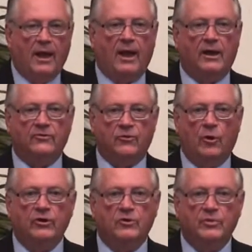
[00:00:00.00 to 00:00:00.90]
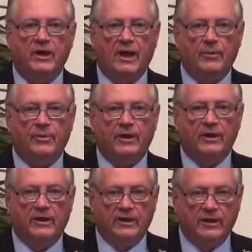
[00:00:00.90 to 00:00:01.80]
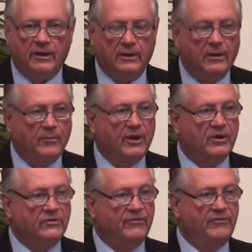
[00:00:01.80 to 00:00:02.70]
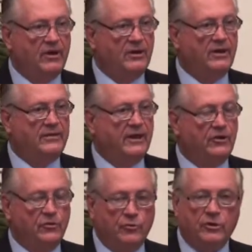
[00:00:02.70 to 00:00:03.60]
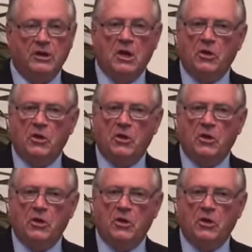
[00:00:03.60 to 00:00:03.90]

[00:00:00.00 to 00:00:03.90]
And it's going to be happening again because they found out they can do it.